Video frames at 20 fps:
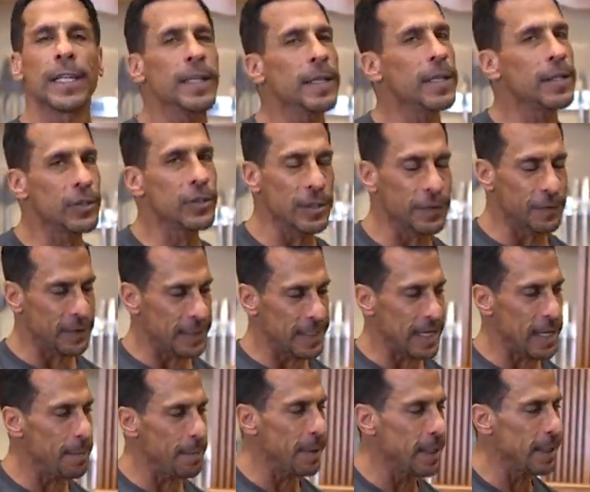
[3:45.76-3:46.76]
in there just for
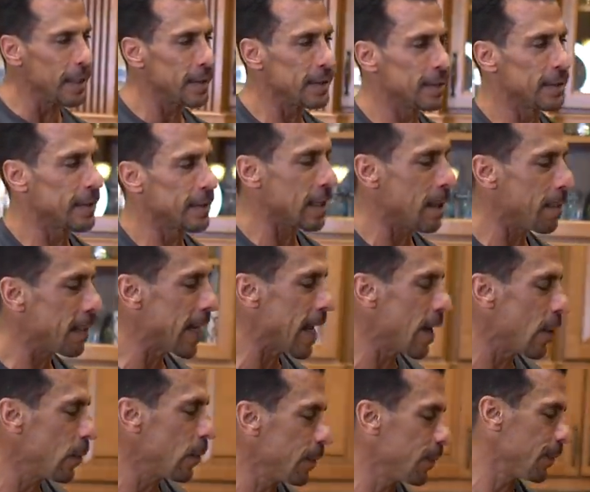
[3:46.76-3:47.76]
10 minutes. It's coming
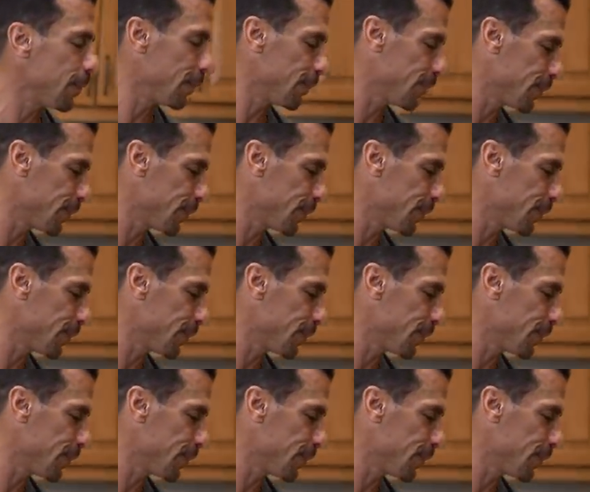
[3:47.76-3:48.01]
out.